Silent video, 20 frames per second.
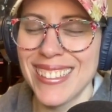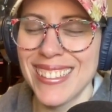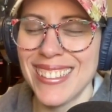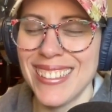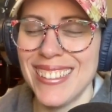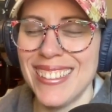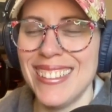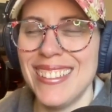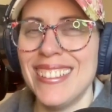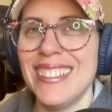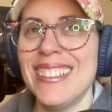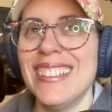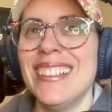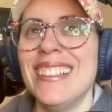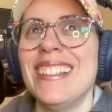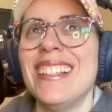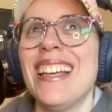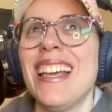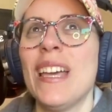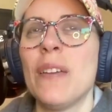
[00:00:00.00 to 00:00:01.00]

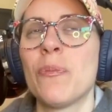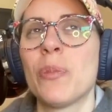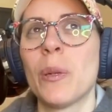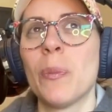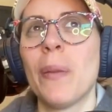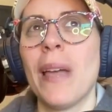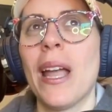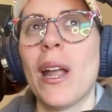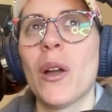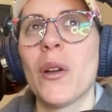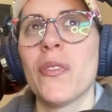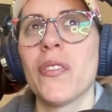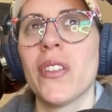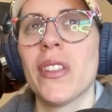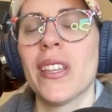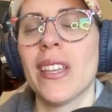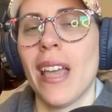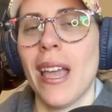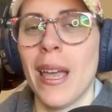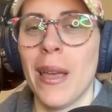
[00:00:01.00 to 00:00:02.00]
and prepare for
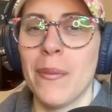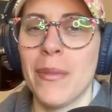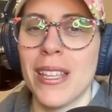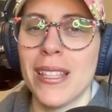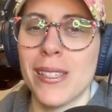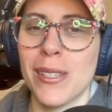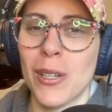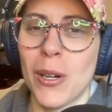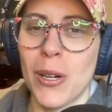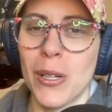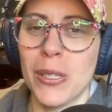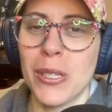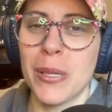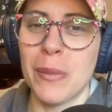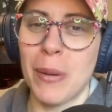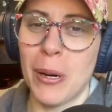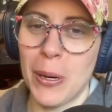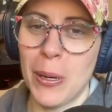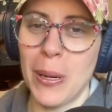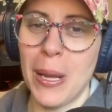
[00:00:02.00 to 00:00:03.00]
the game that starts
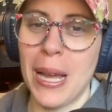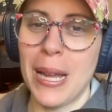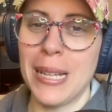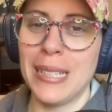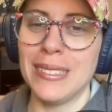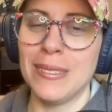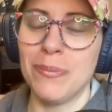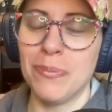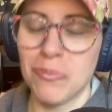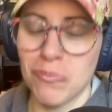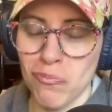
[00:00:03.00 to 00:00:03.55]
tomorrow night.